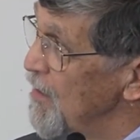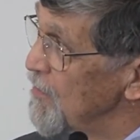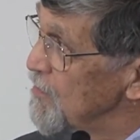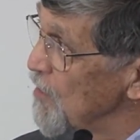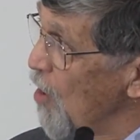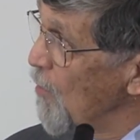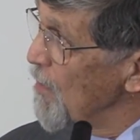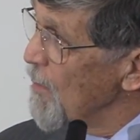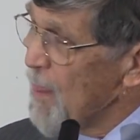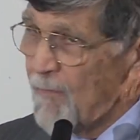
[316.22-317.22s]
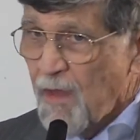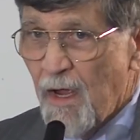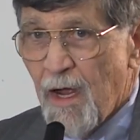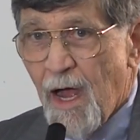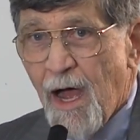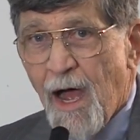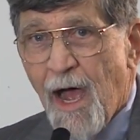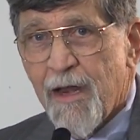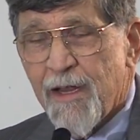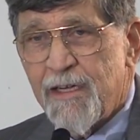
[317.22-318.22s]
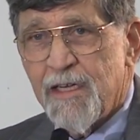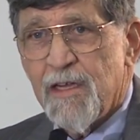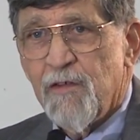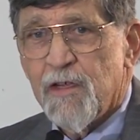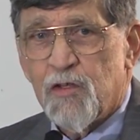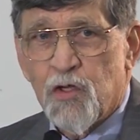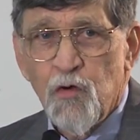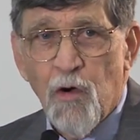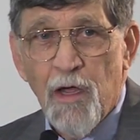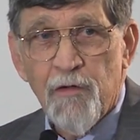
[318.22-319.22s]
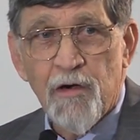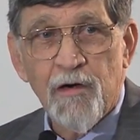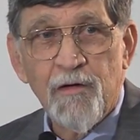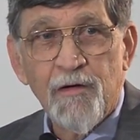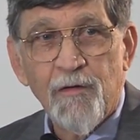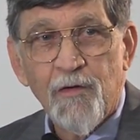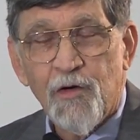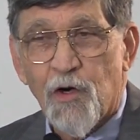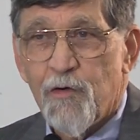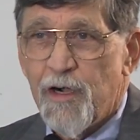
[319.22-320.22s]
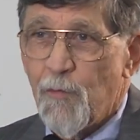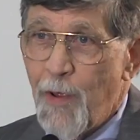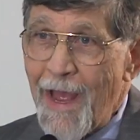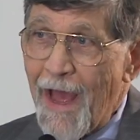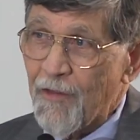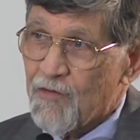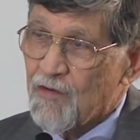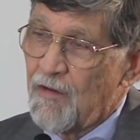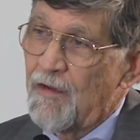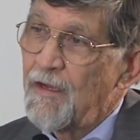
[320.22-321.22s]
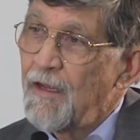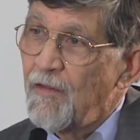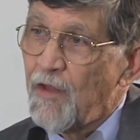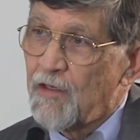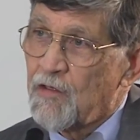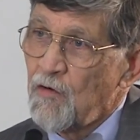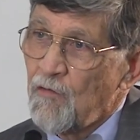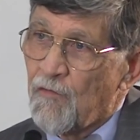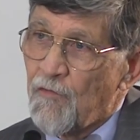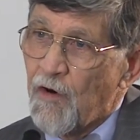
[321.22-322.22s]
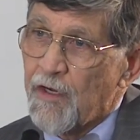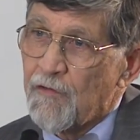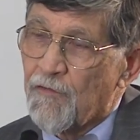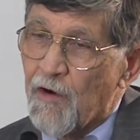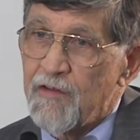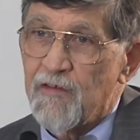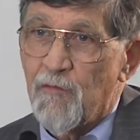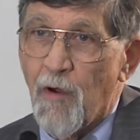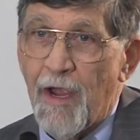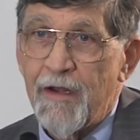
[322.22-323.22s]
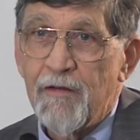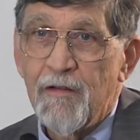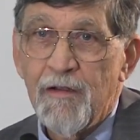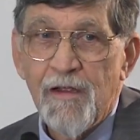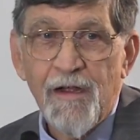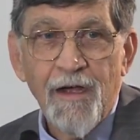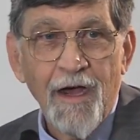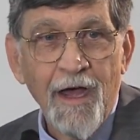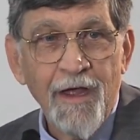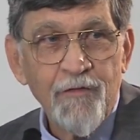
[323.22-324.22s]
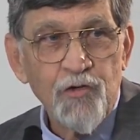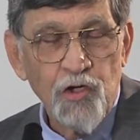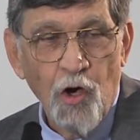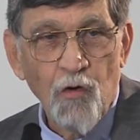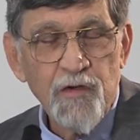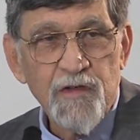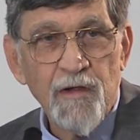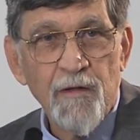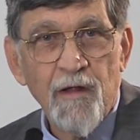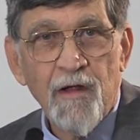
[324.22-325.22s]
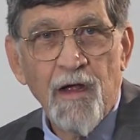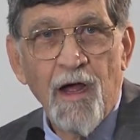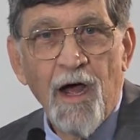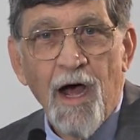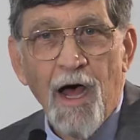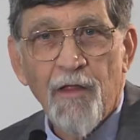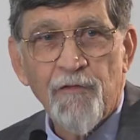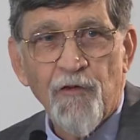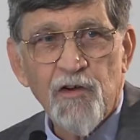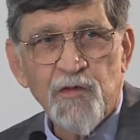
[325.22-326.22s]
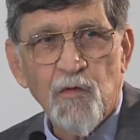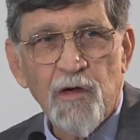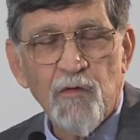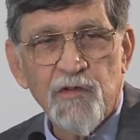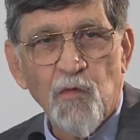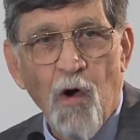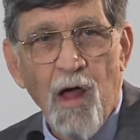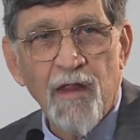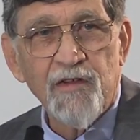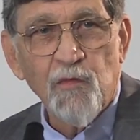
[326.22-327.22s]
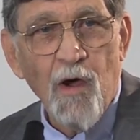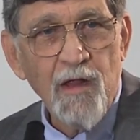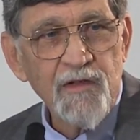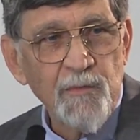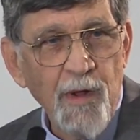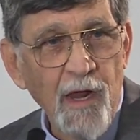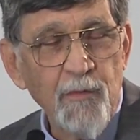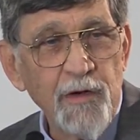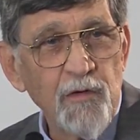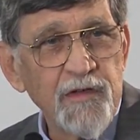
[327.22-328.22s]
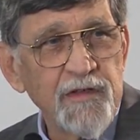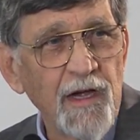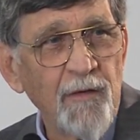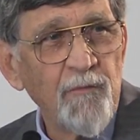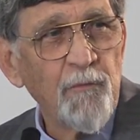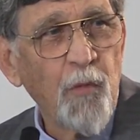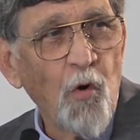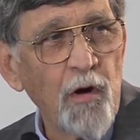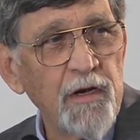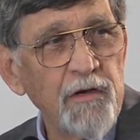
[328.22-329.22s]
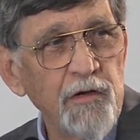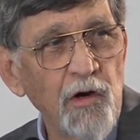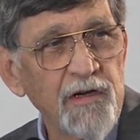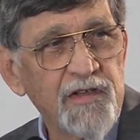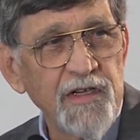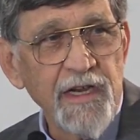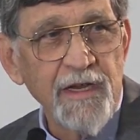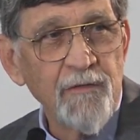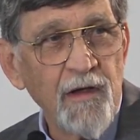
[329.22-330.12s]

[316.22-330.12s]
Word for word: So I'd like to give you two other career paths that two very good friends of mine uh, chose. Uh, the first one was Wallace. Wallace Bellamy was uh, born in New York City.